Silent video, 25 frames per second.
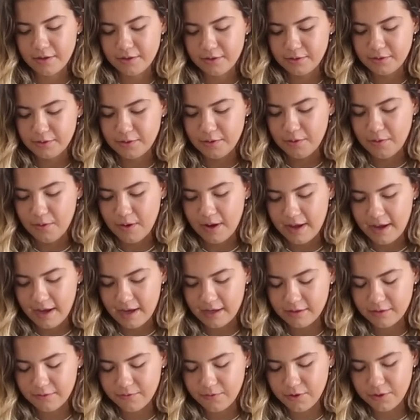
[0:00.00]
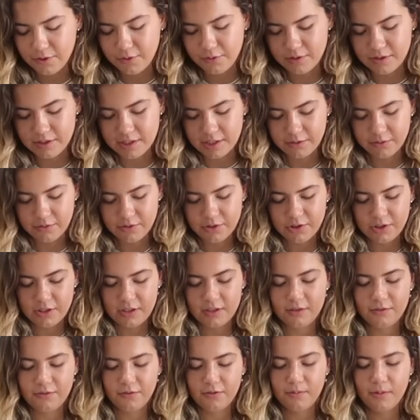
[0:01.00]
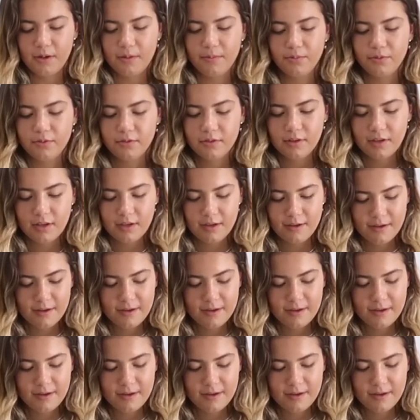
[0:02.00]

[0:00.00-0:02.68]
So I asked for new silk sheets for my birthday.